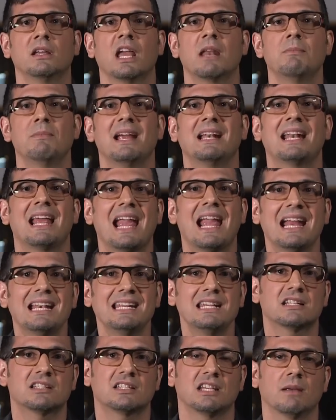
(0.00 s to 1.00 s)
and made
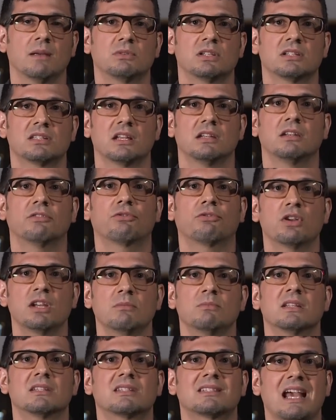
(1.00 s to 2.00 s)
any attempt to send a
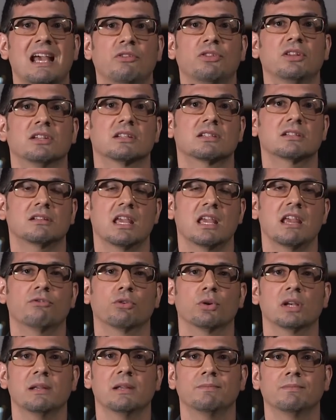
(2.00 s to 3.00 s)
freedman south into
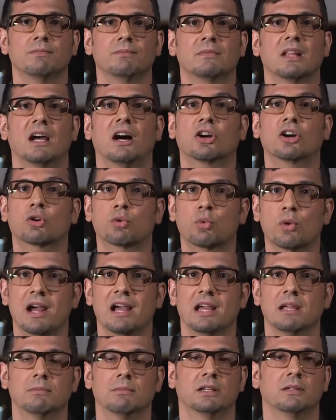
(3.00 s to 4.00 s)
slavery a
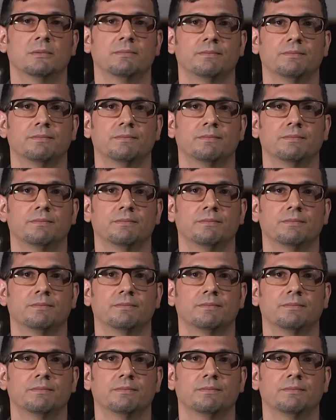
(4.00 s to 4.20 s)
crime